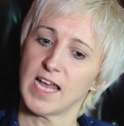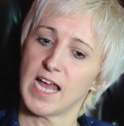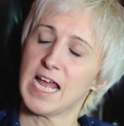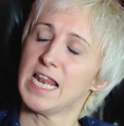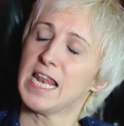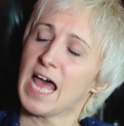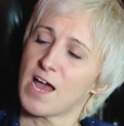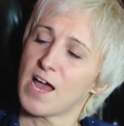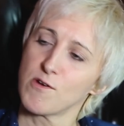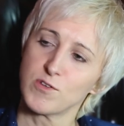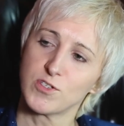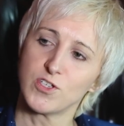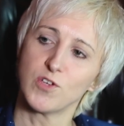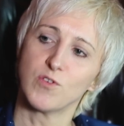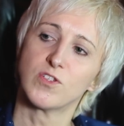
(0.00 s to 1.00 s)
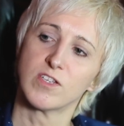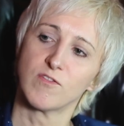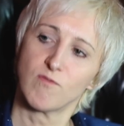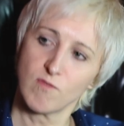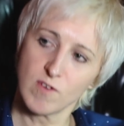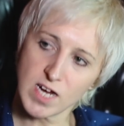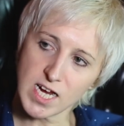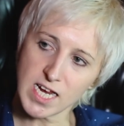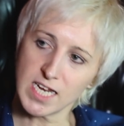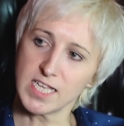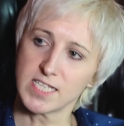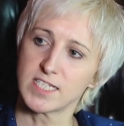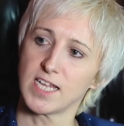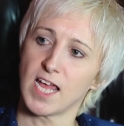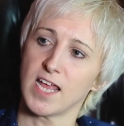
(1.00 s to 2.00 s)
allows you to
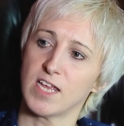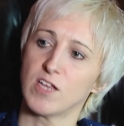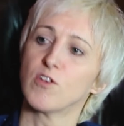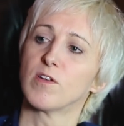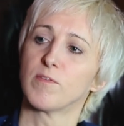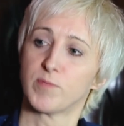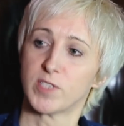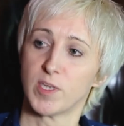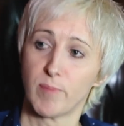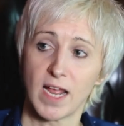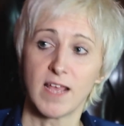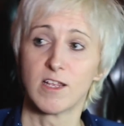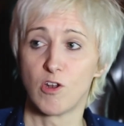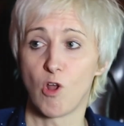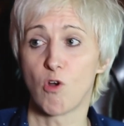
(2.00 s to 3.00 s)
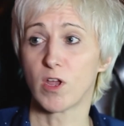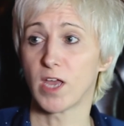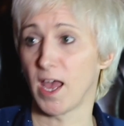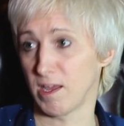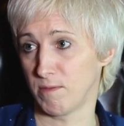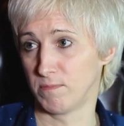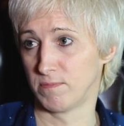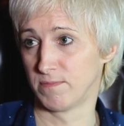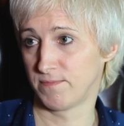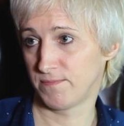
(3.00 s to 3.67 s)
really to play the long game.